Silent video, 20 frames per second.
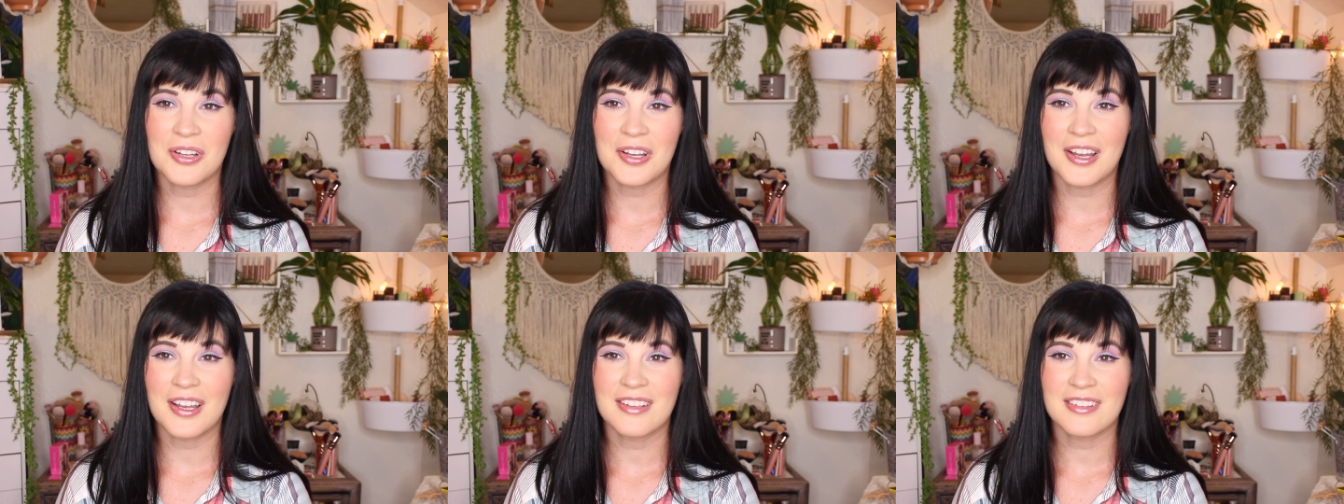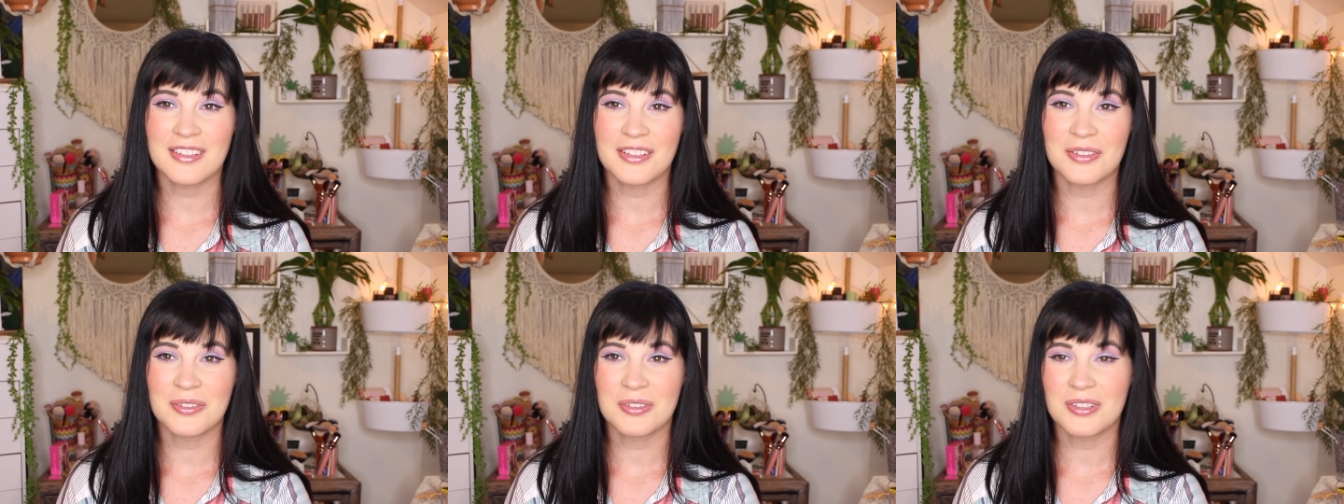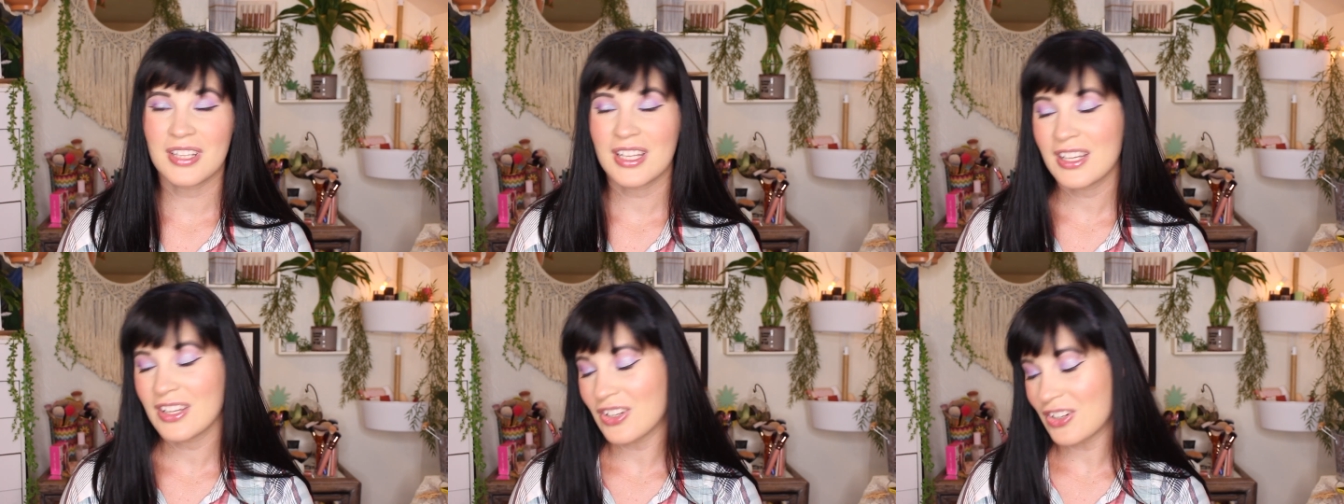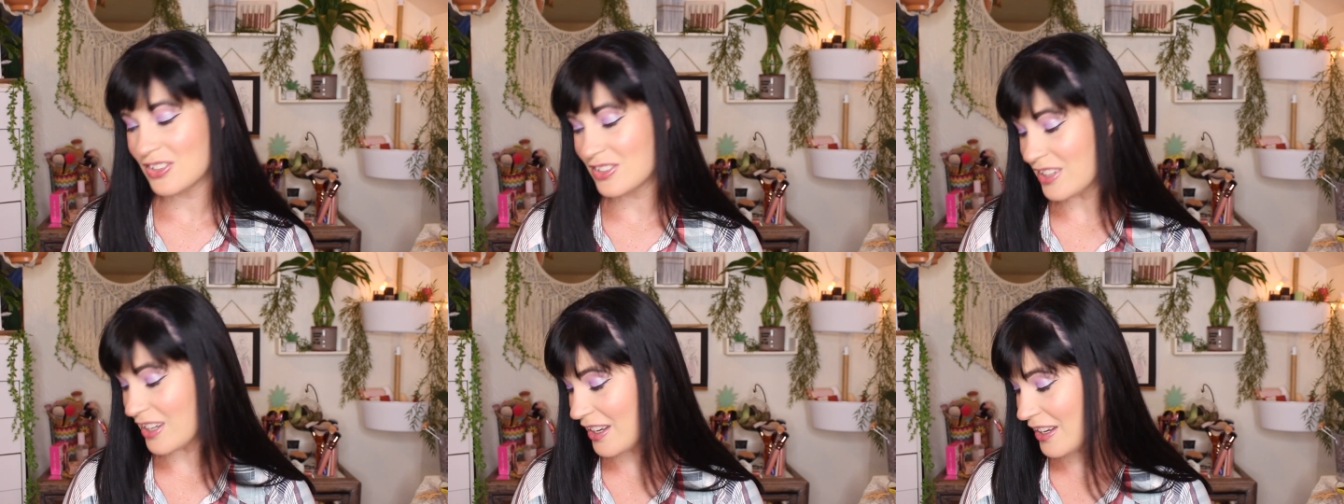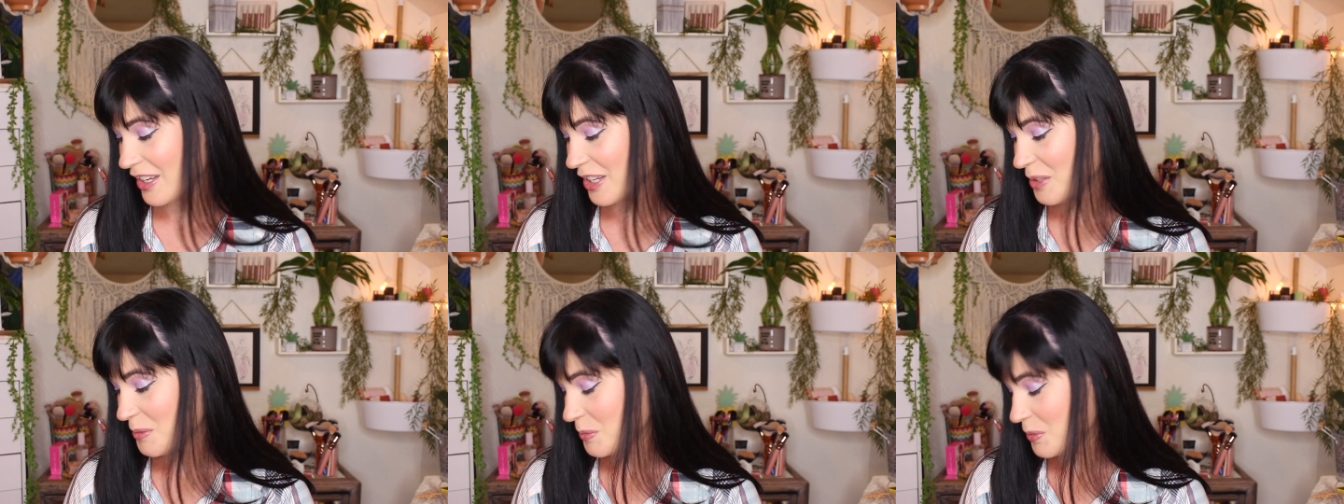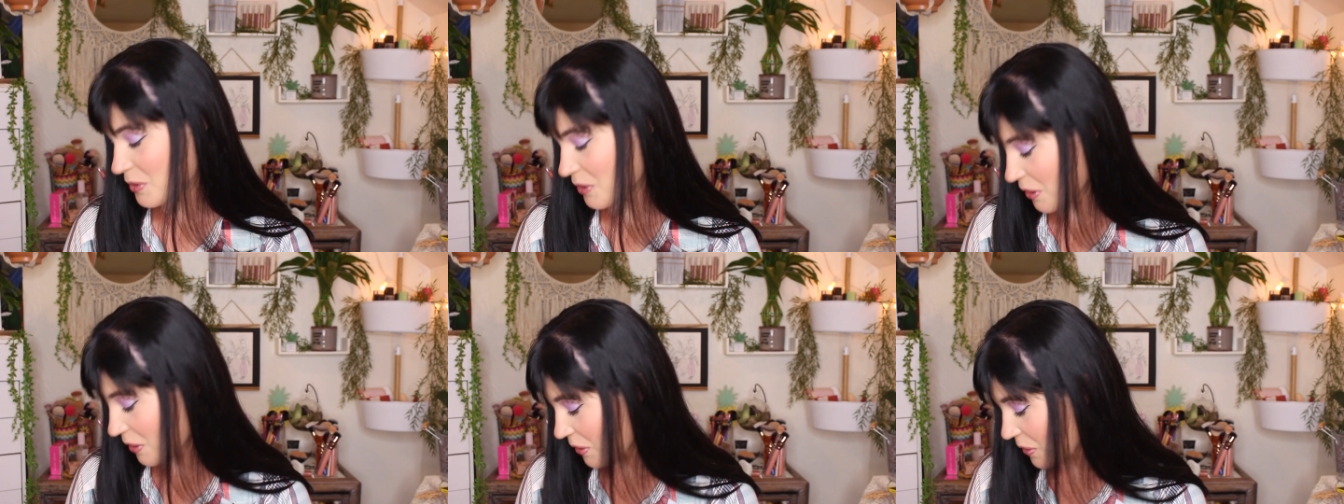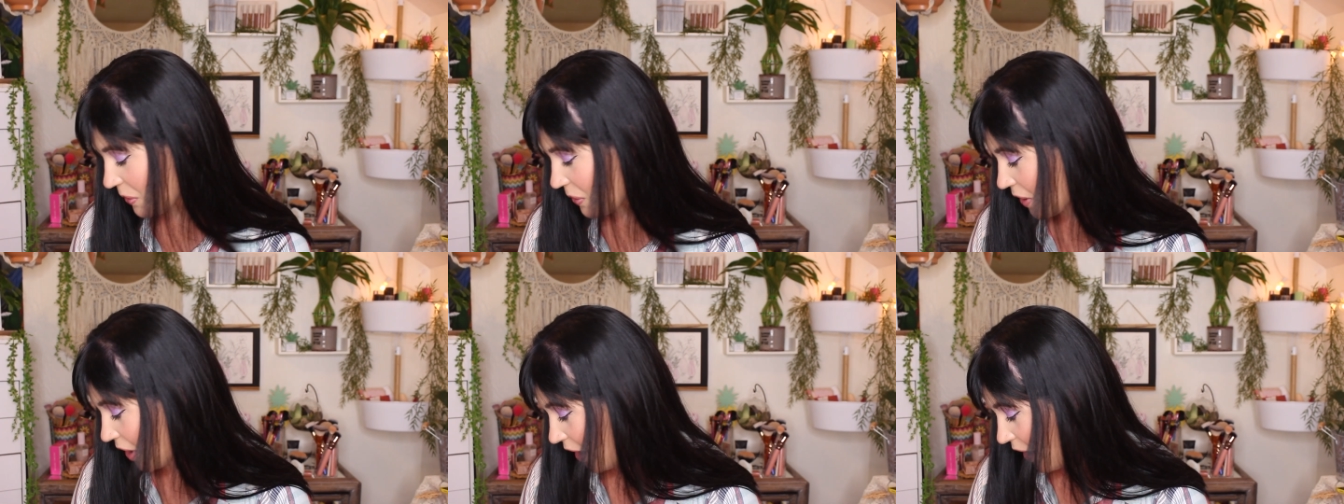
guys in a really long time, so